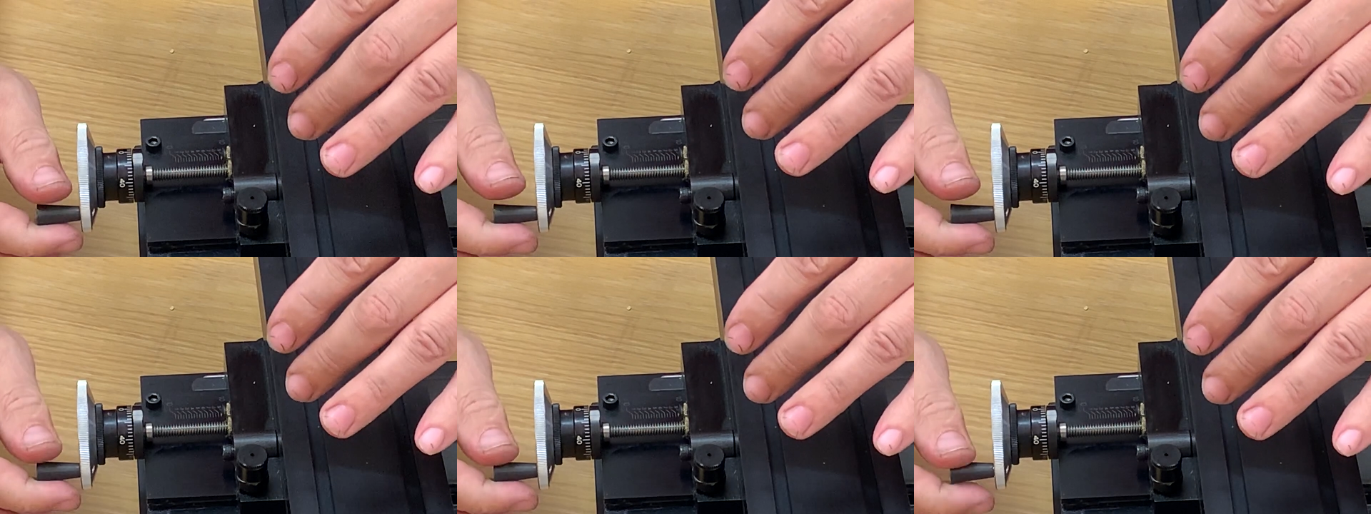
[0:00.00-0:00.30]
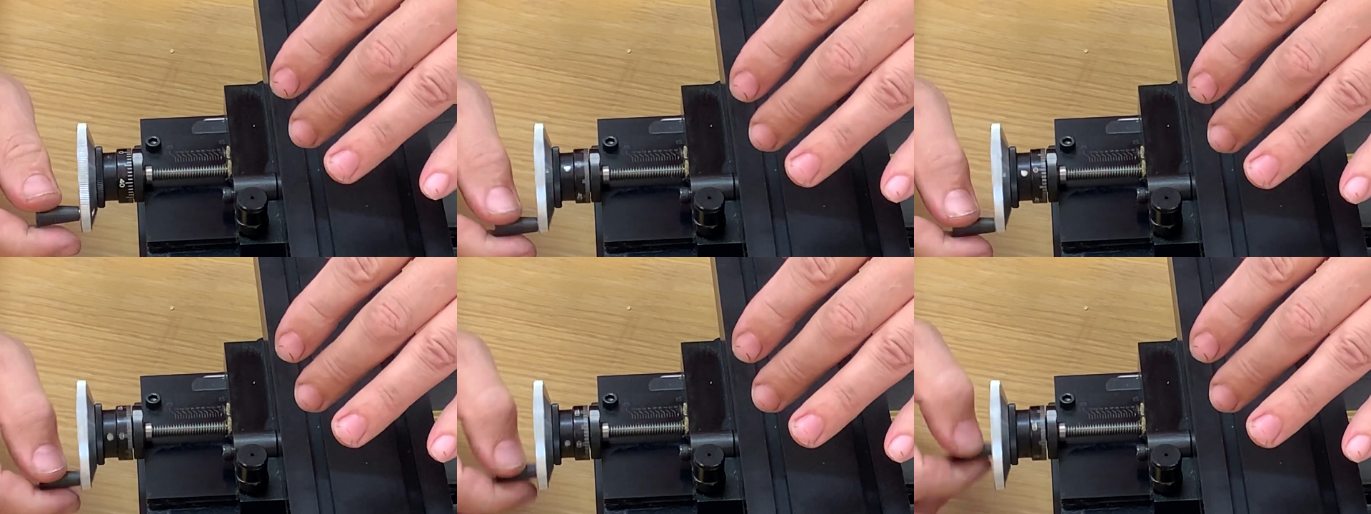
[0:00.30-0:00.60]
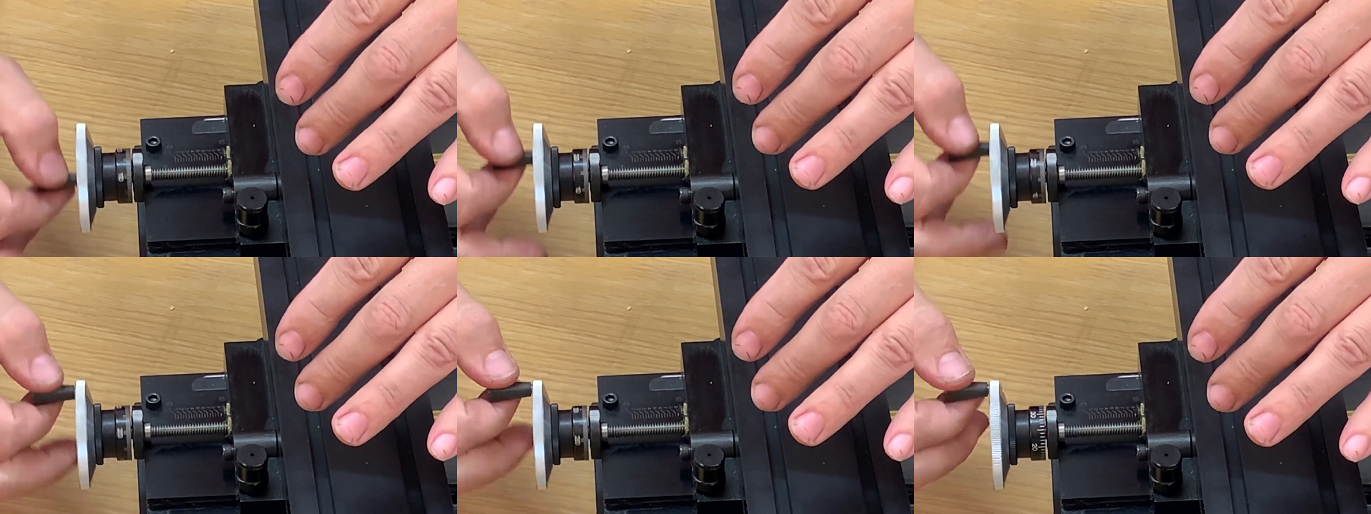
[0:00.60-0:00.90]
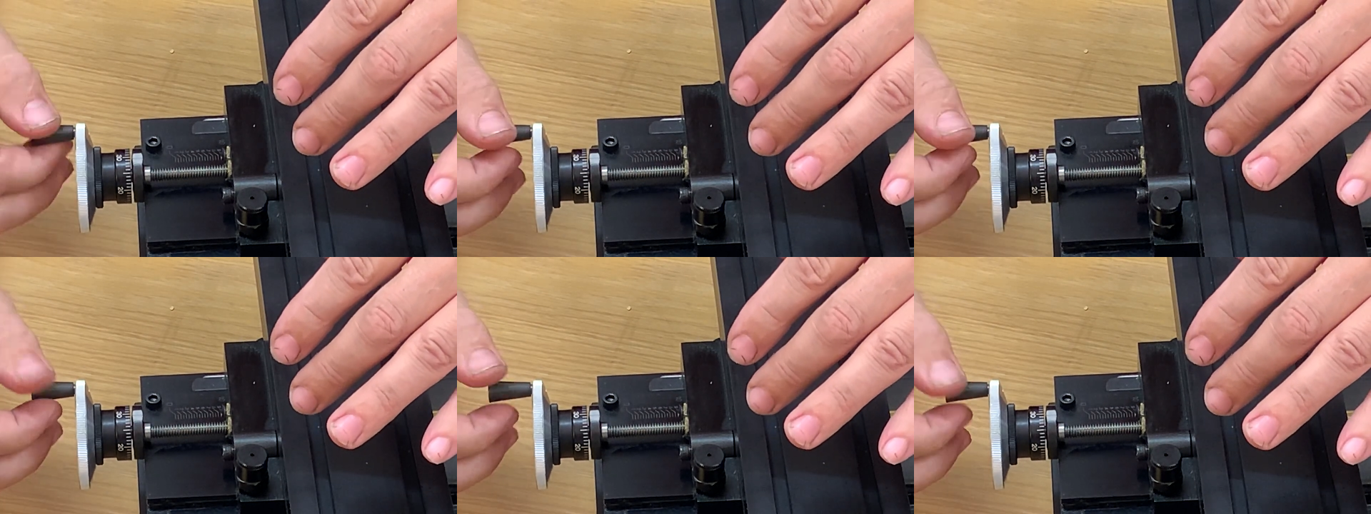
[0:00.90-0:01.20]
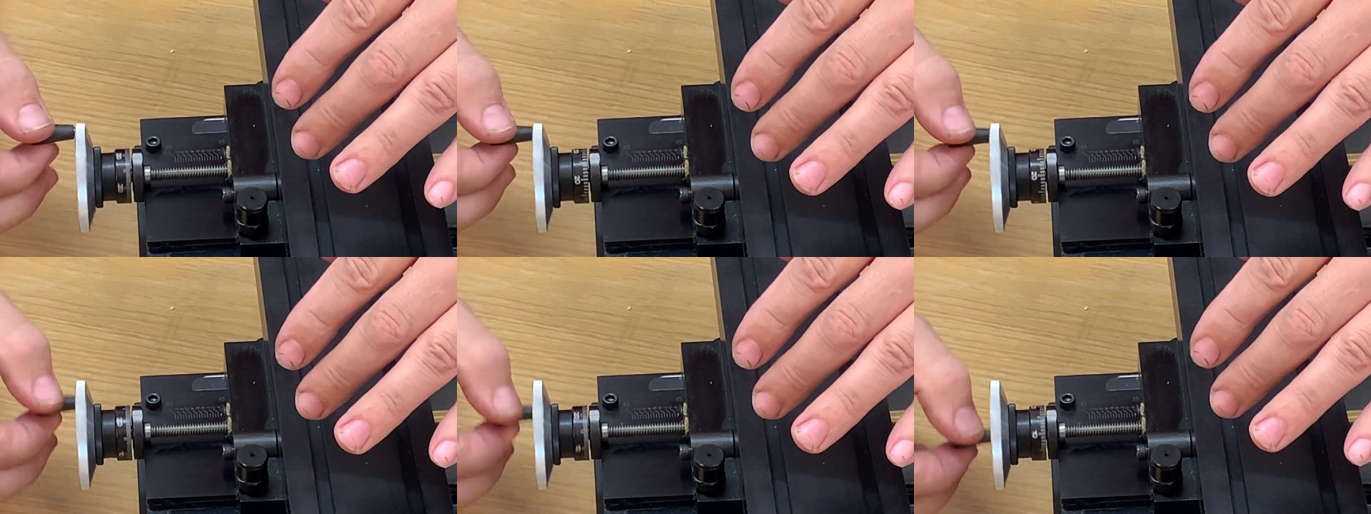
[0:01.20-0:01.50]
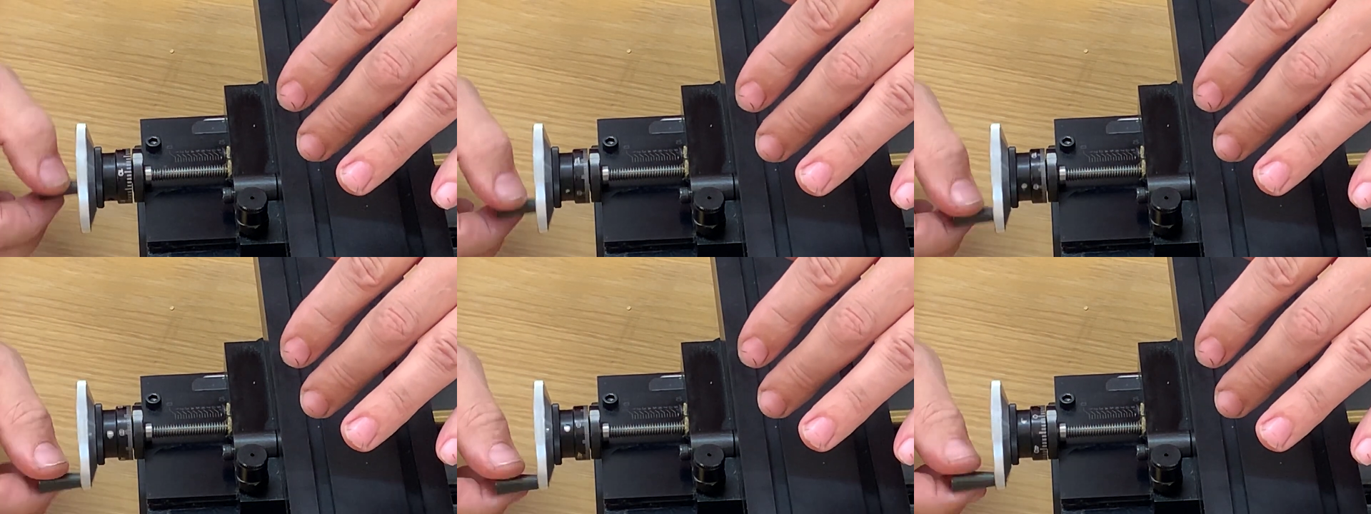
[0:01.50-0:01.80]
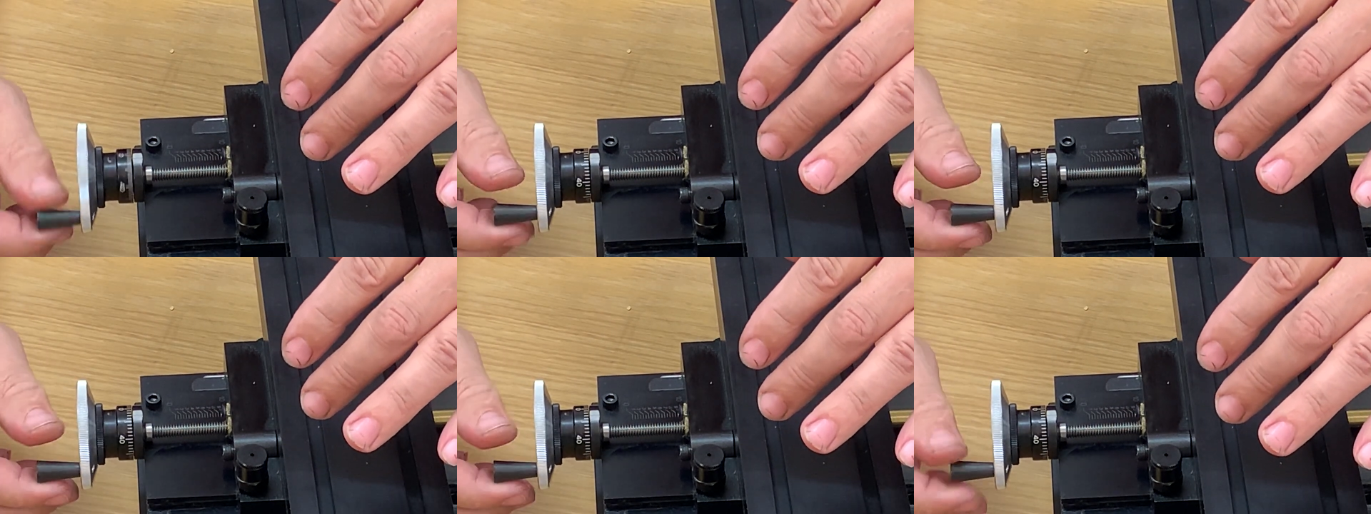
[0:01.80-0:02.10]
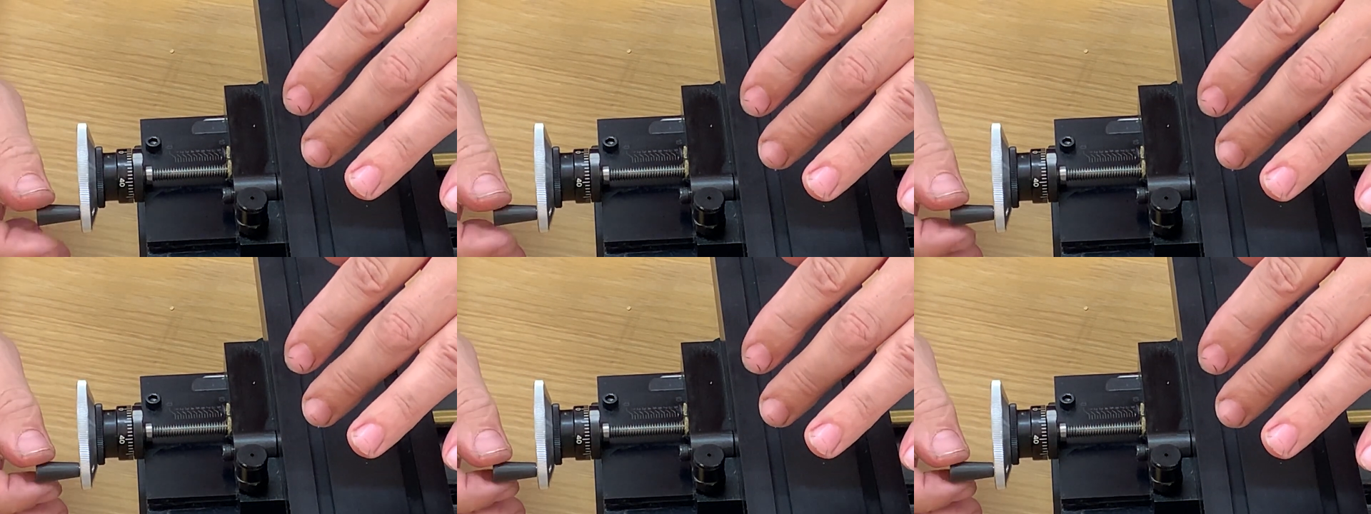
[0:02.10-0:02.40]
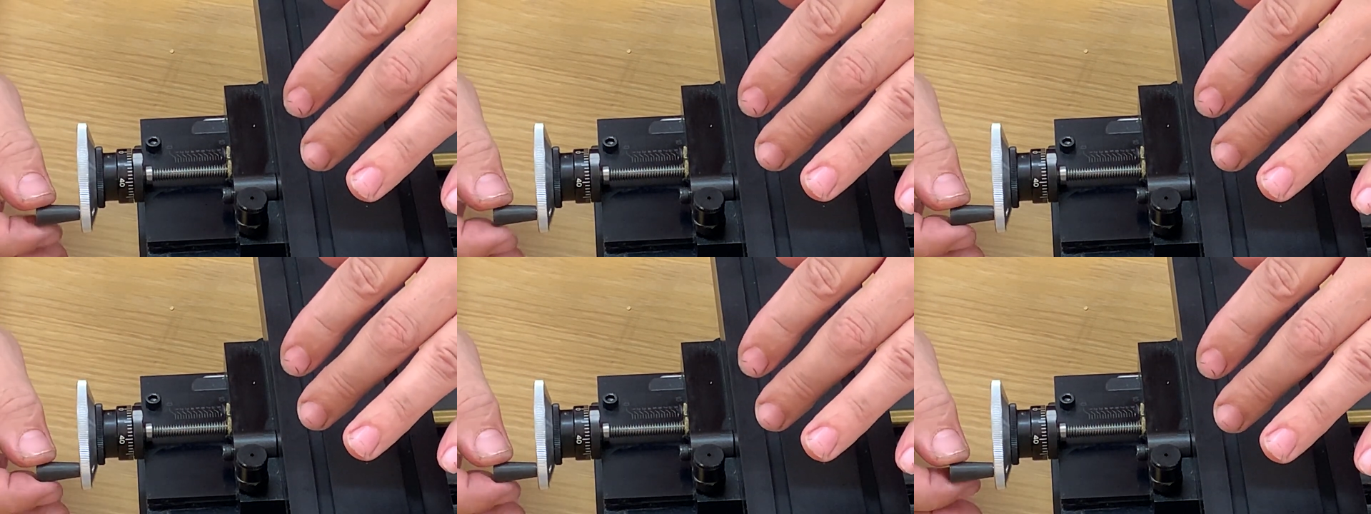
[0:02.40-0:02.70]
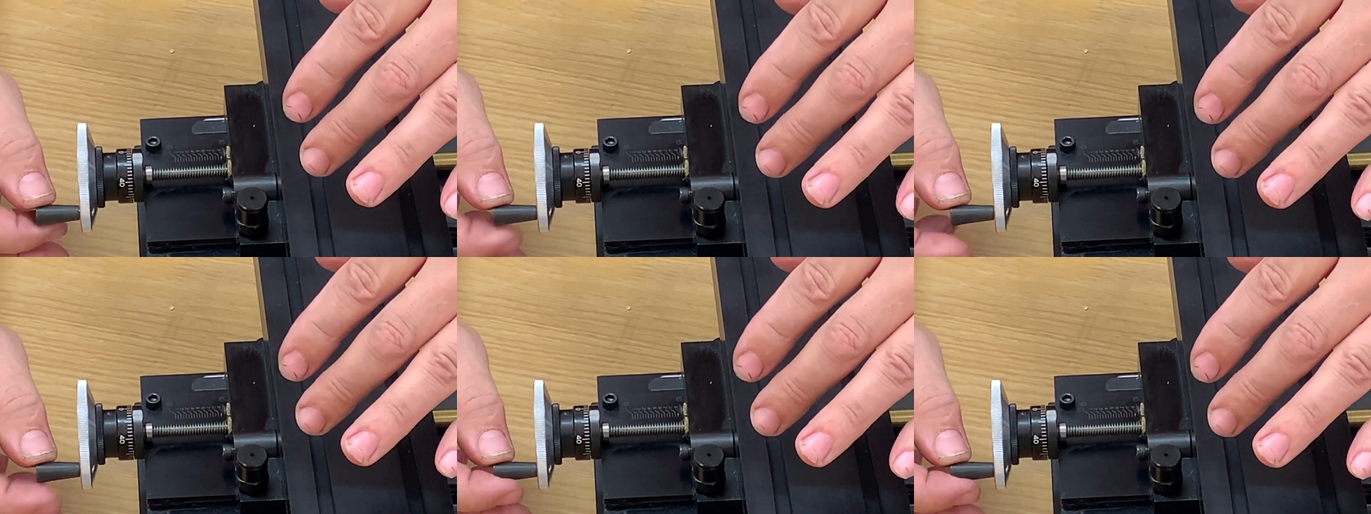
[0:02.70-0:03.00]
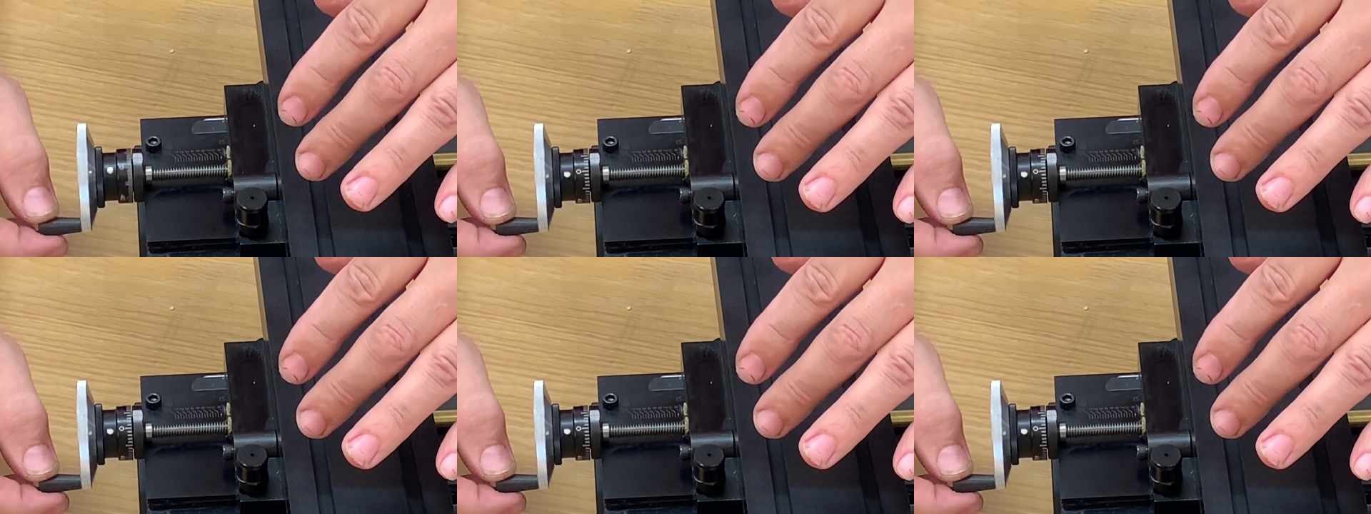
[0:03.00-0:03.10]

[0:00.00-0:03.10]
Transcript: (no speaker visible)